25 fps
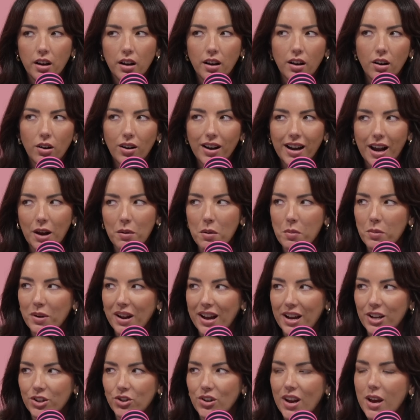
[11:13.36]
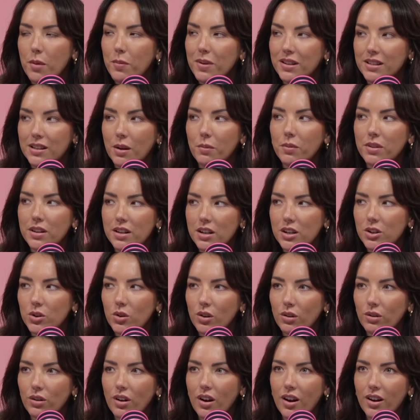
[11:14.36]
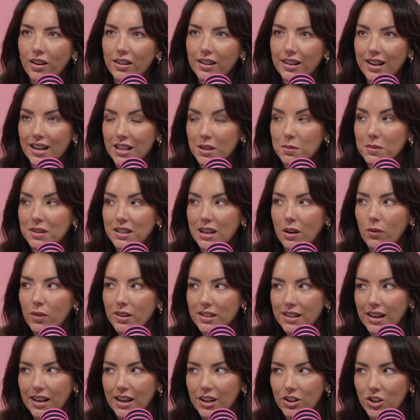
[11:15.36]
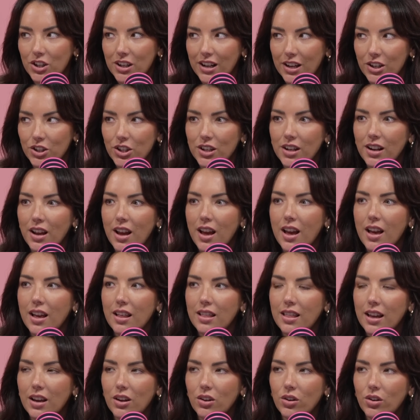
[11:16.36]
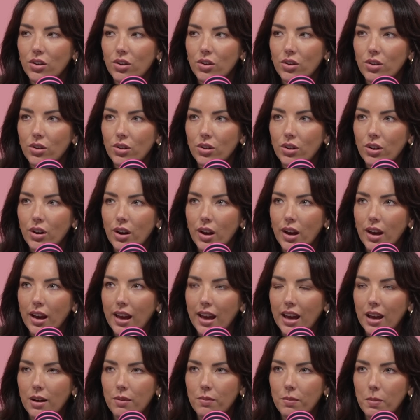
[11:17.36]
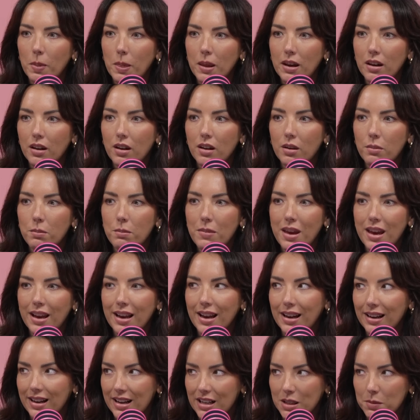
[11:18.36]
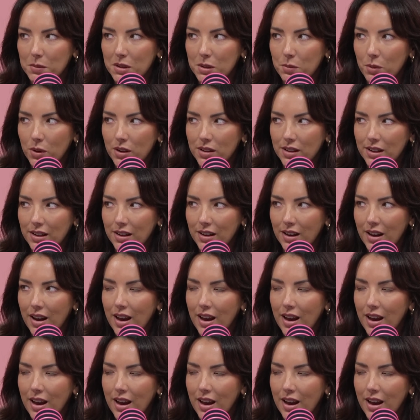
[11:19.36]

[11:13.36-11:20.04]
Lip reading: Oh, I can't remember what it is, right? But it's something that you do on Christmas Eve. It's like a tradition that you make a Christmas pudding,